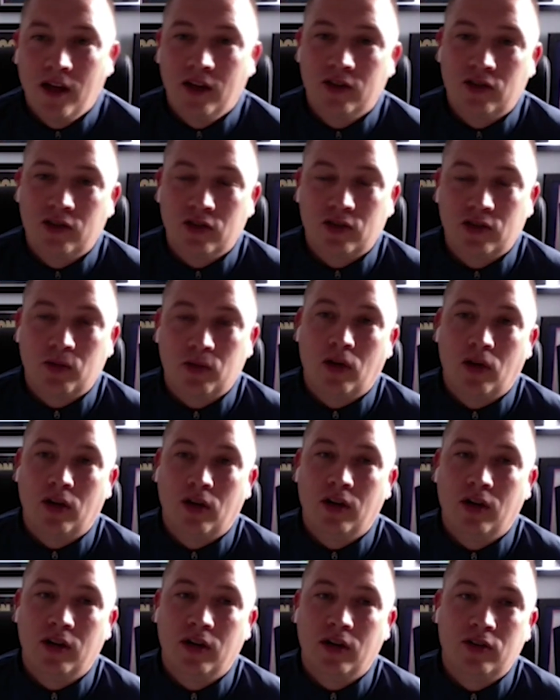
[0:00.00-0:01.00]
it's just one
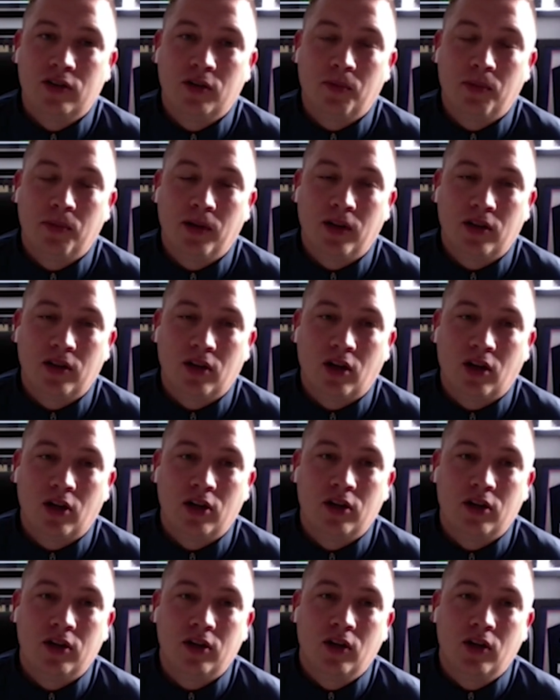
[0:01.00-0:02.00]
to build on
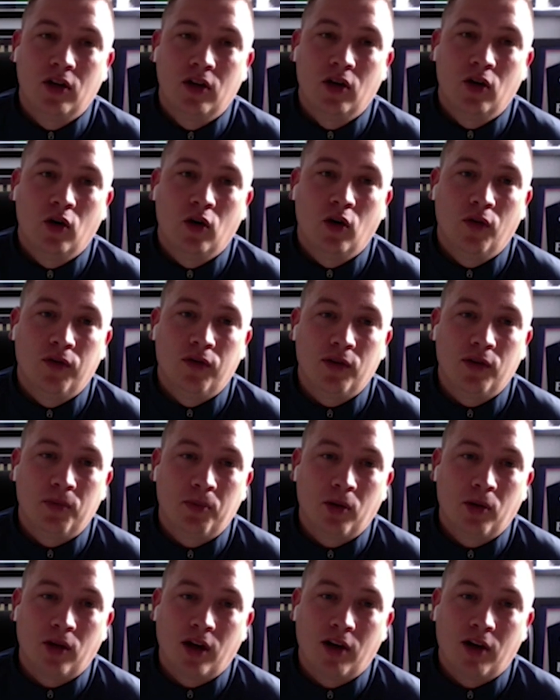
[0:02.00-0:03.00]
and hopefully
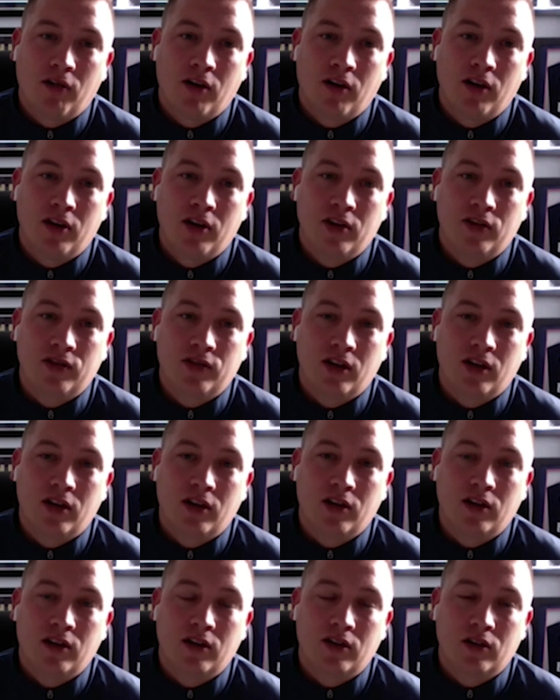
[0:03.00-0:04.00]
put that right this year
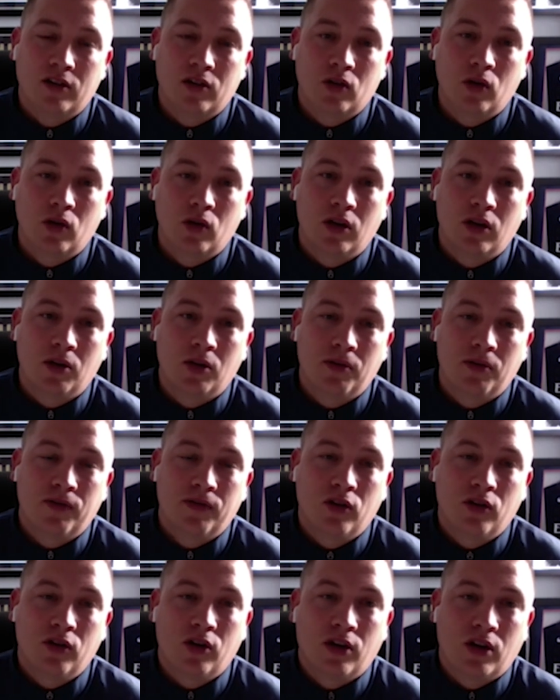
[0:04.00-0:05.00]
and go a little bit
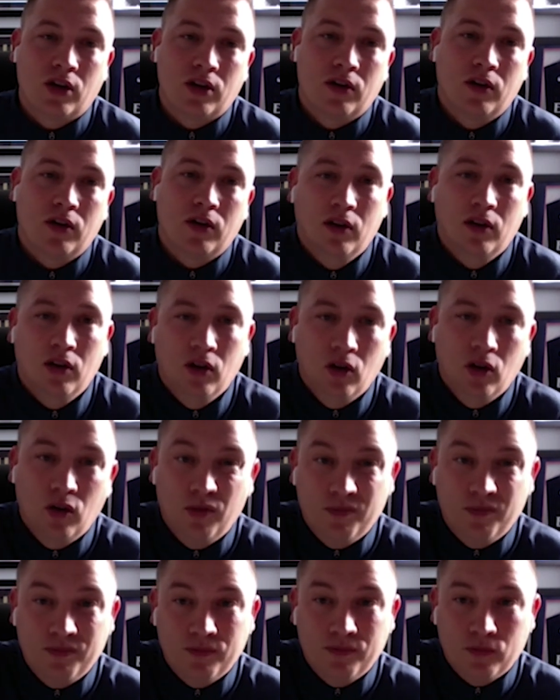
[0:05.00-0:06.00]
further. And
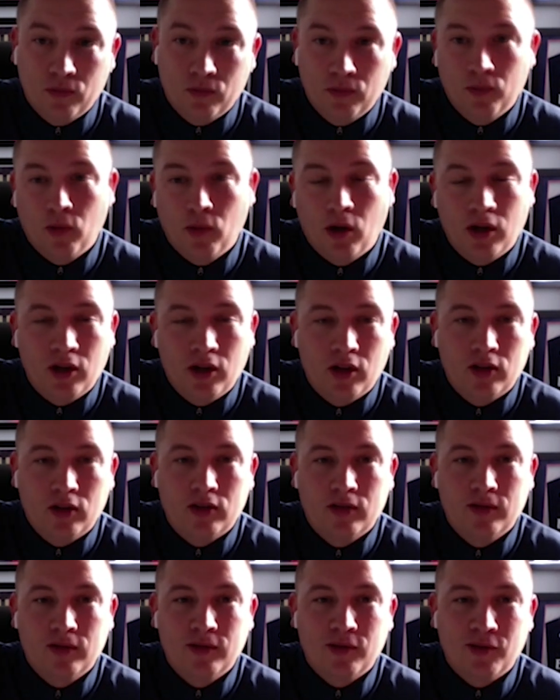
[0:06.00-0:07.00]
why not
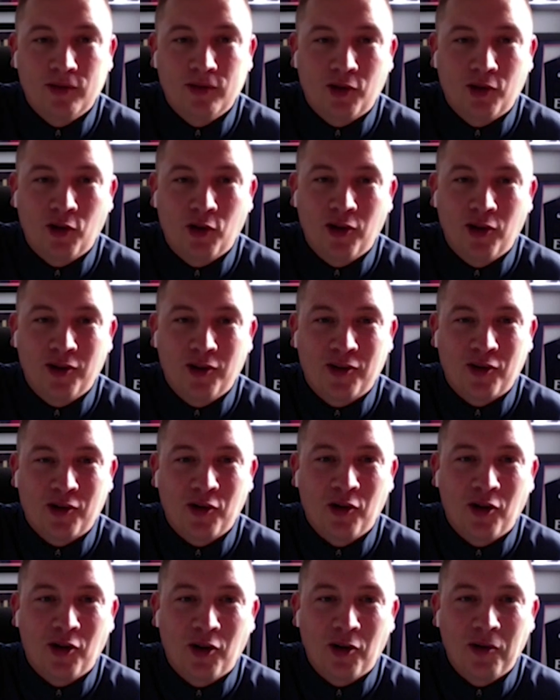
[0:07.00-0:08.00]
go
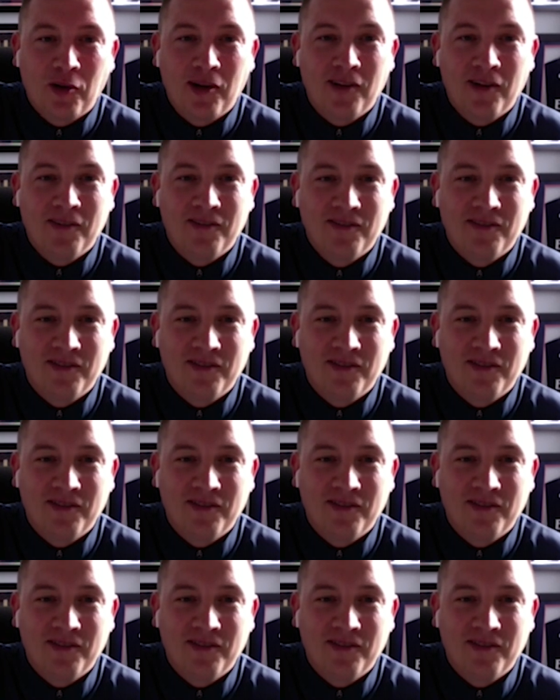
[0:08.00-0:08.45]
all the way?